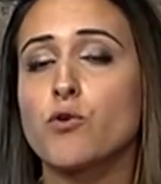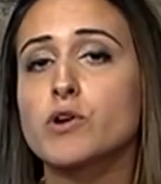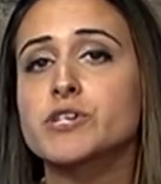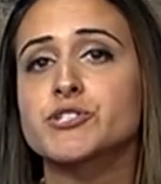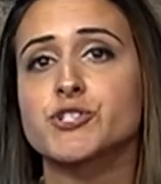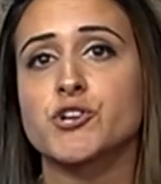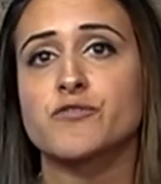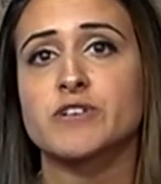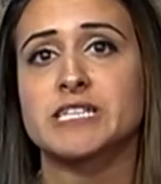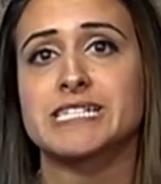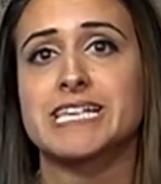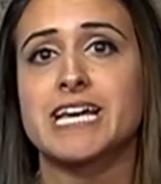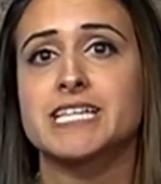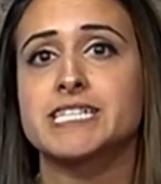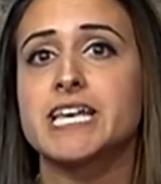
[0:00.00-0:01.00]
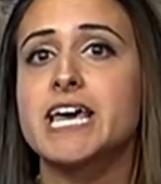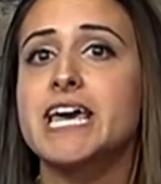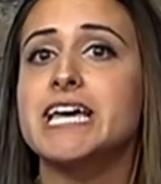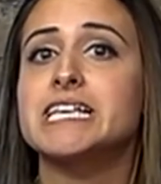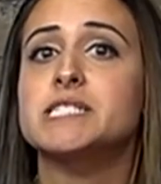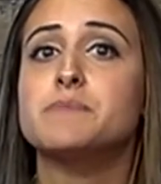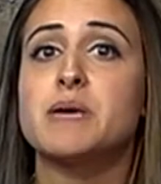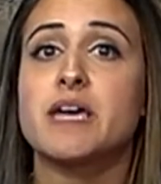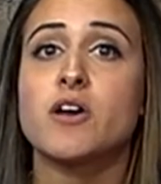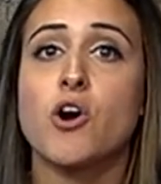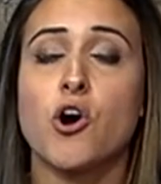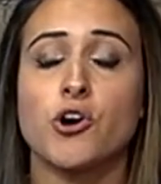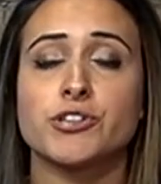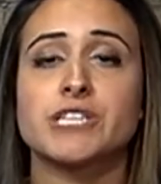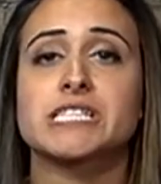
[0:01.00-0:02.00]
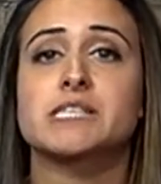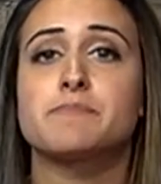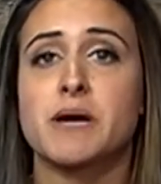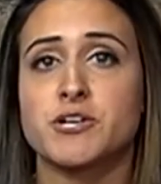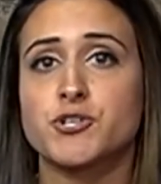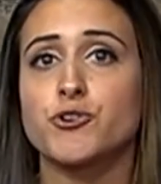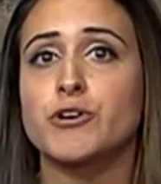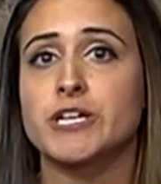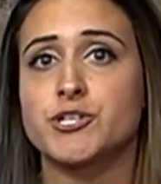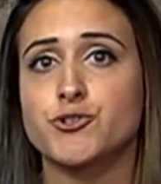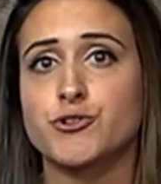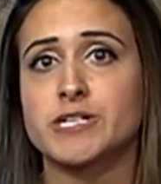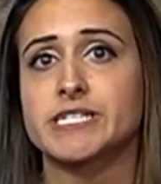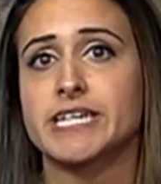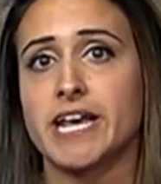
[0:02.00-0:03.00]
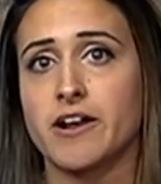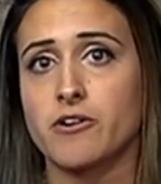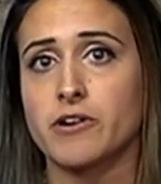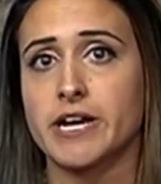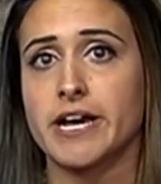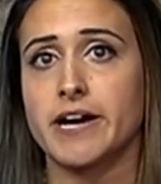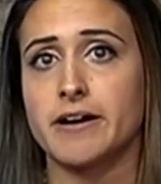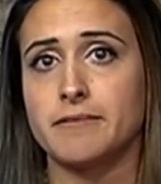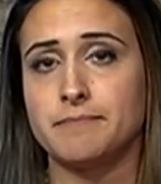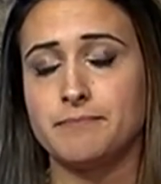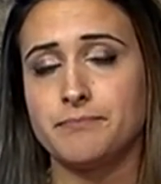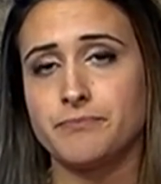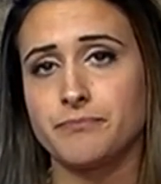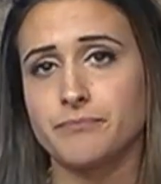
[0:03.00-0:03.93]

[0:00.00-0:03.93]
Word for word: Forest Service says is being called a special interest area.